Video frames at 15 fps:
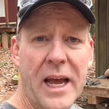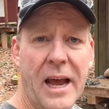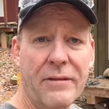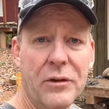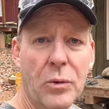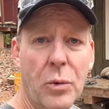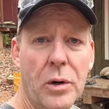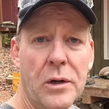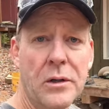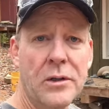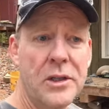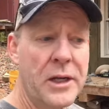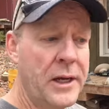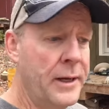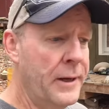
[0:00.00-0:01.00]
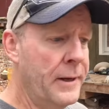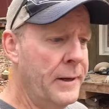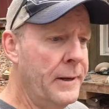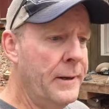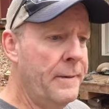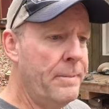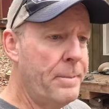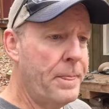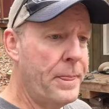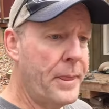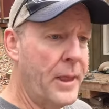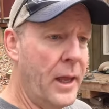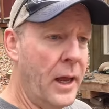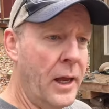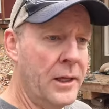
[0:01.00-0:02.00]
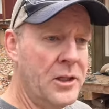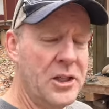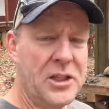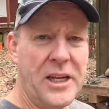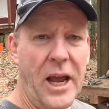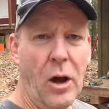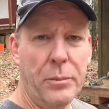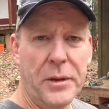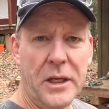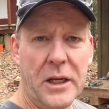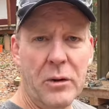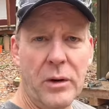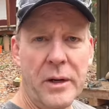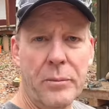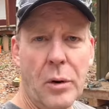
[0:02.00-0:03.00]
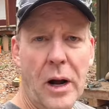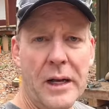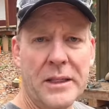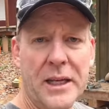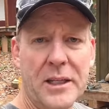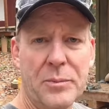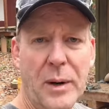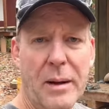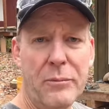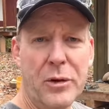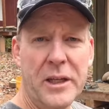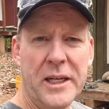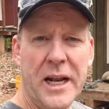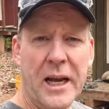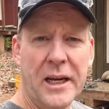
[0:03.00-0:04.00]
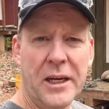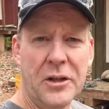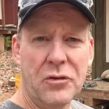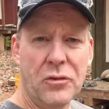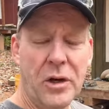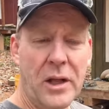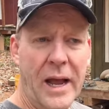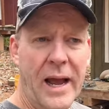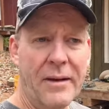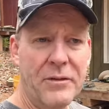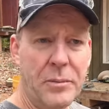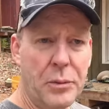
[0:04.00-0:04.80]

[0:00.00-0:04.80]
afterwards. Uh, just to help the curing process, but I'm really not gonna drill. I have to